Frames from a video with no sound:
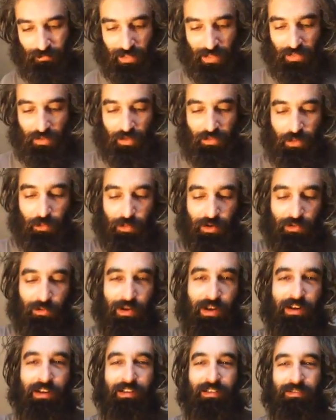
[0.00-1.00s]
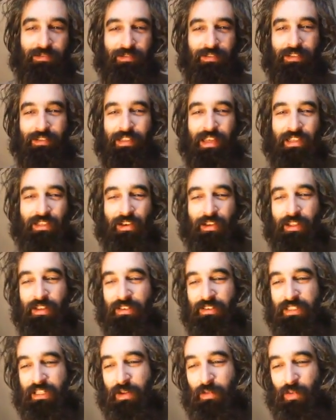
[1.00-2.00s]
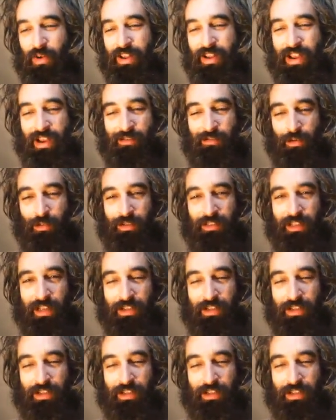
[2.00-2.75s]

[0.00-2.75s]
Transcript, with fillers: They thought they wasn't ready. They thought it was like, whatever with